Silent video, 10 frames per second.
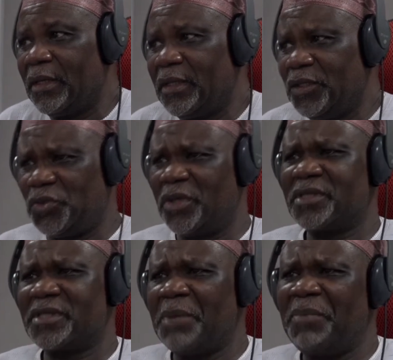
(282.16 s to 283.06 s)
It
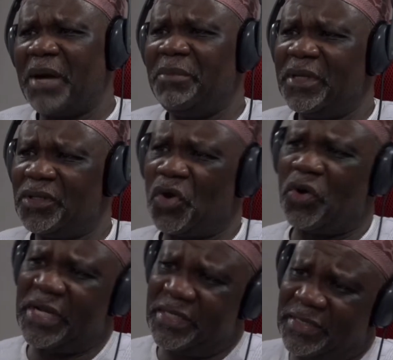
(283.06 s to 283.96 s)
was a public
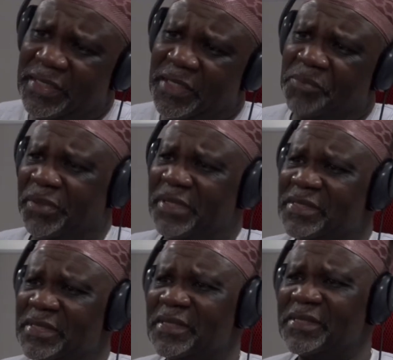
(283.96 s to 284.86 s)
knowledge that the president